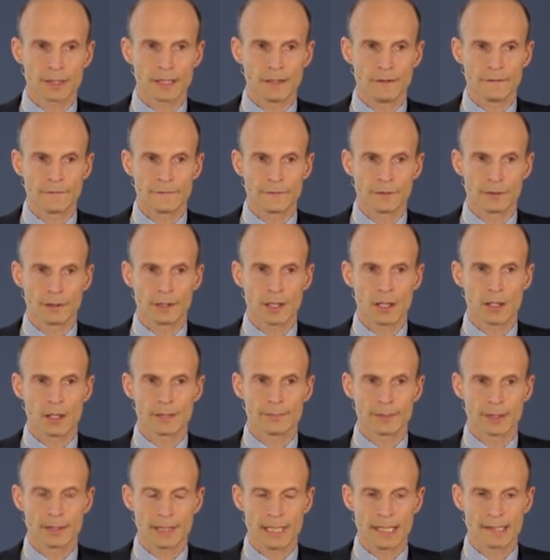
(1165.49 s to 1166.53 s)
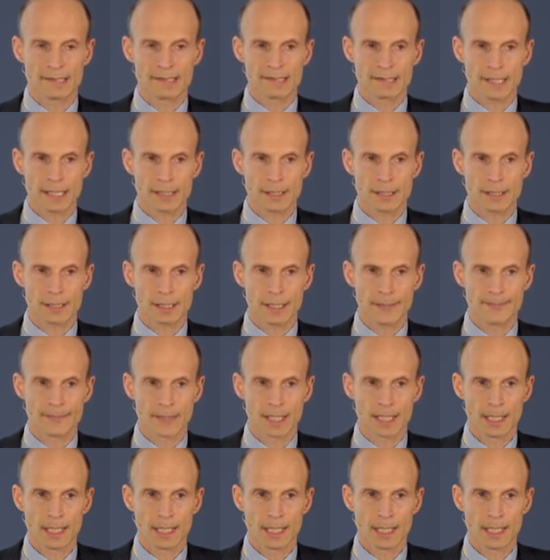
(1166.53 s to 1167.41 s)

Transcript: in full harmony, etc.